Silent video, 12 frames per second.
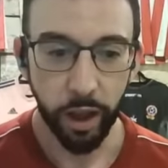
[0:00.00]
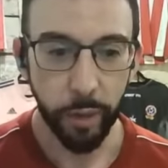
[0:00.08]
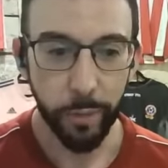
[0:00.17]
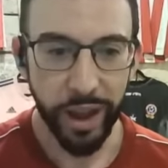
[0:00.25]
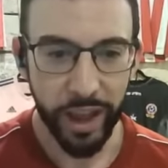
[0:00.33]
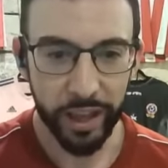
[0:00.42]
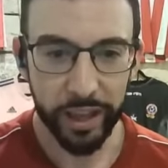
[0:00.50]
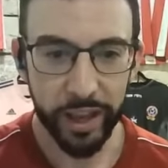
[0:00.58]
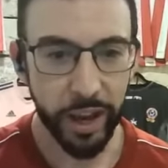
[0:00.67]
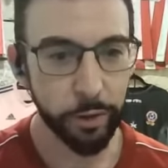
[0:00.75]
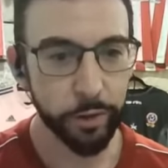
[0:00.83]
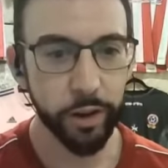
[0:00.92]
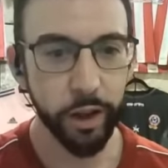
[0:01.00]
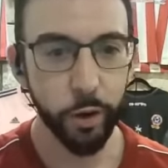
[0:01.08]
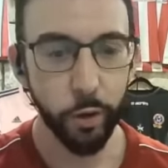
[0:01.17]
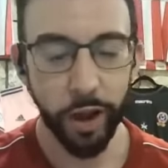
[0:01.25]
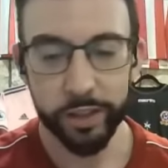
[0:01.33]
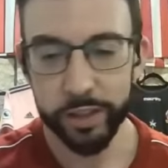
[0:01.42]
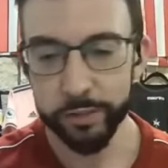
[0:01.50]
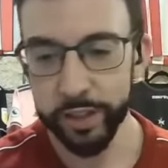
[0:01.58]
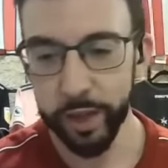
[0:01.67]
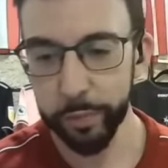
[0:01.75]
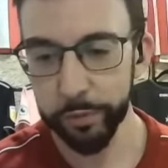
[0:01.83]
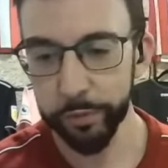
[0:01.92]
Am I Heckey out? No. As I've
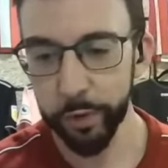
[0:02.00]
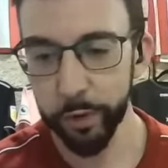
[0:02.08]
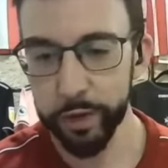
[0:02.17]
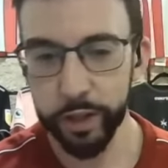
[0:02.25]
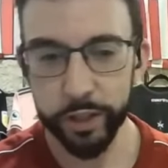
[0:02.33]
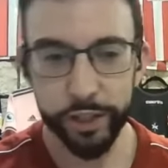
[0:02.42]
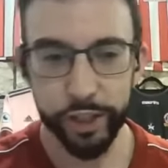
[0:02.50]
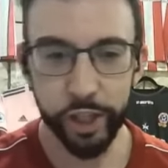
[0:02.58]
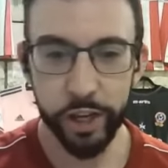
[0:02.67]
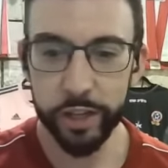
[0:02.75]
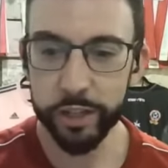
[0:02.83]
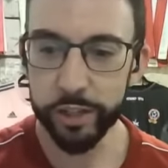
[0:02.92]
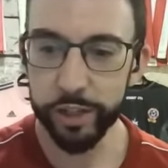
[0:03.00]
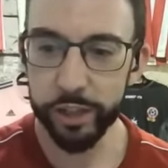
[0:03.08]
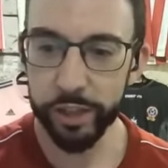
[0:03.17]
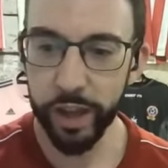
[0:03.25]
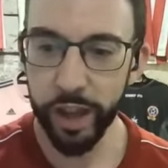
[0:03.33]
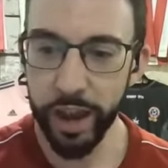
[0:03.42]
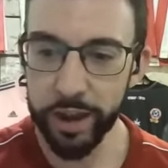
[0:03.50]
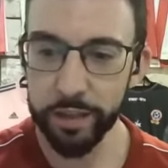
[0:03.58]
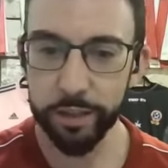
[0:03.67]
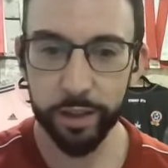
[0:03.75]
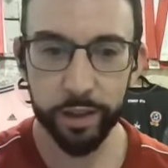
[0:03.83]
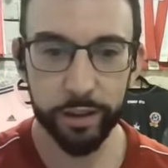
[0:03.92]
said before, you can change
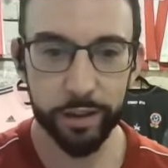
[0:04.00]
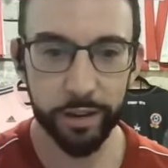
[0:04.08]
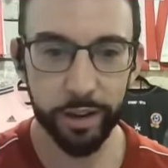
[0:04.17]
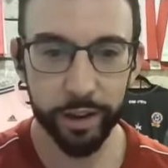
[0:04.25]
anything.